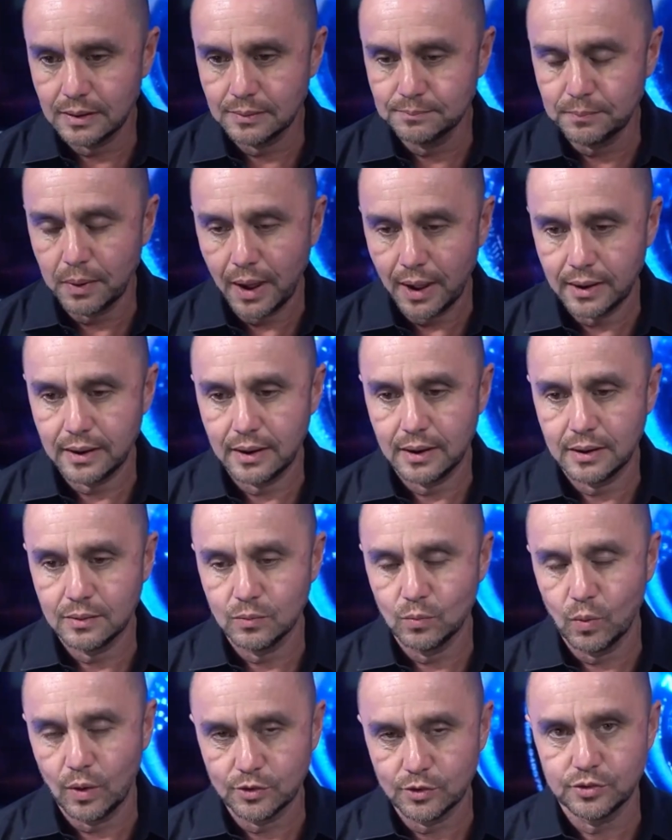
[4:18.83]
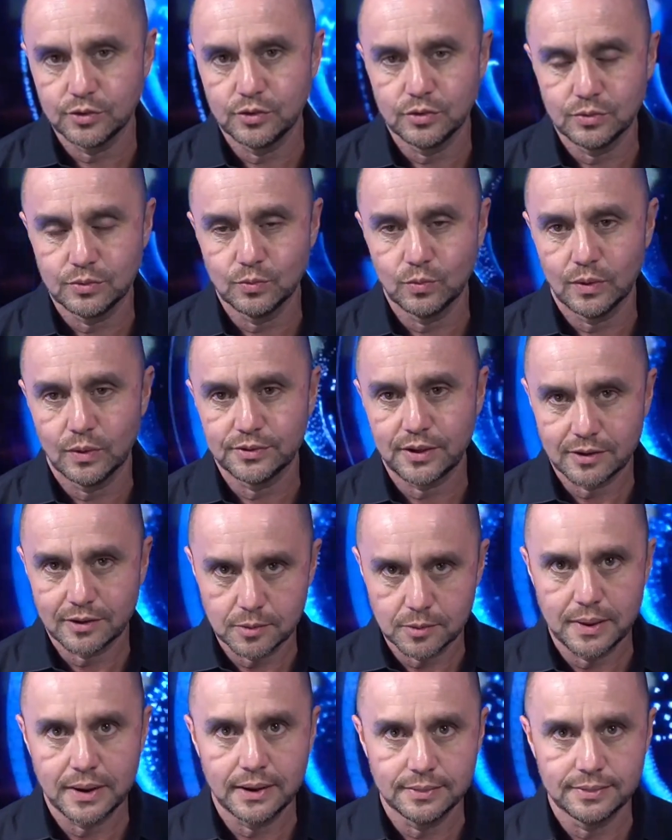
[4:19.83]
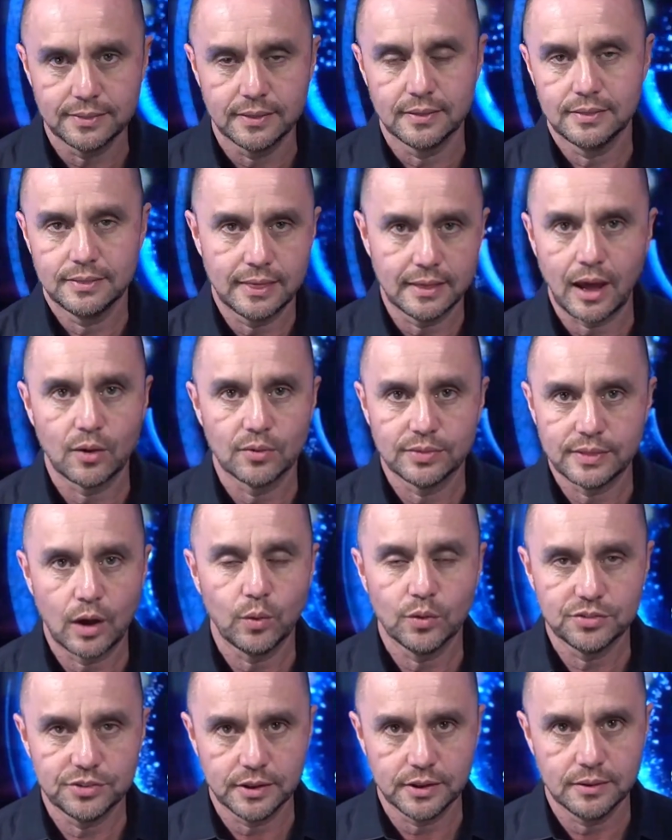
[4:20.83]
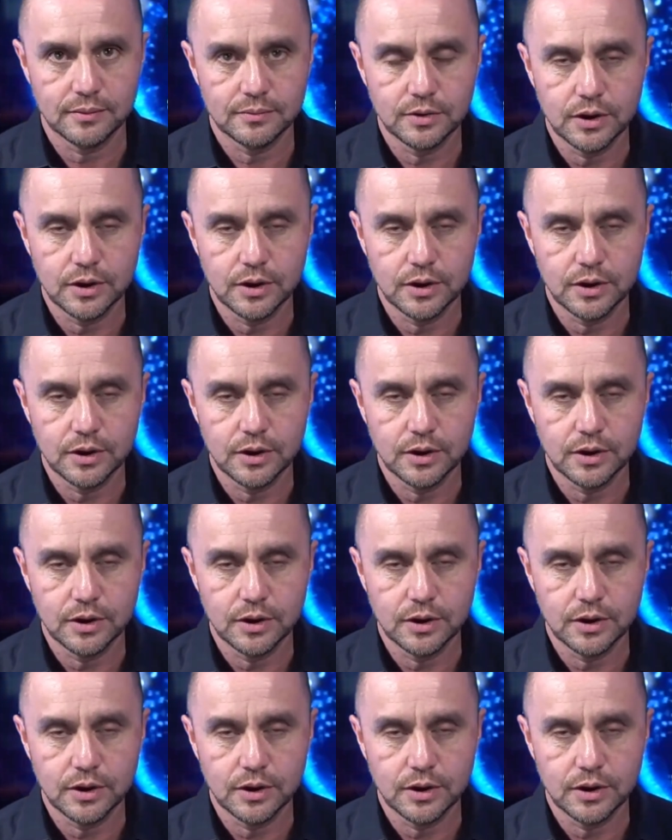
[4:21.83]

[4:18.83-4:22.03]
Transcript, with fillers: but once you once I committed, then that, that was it.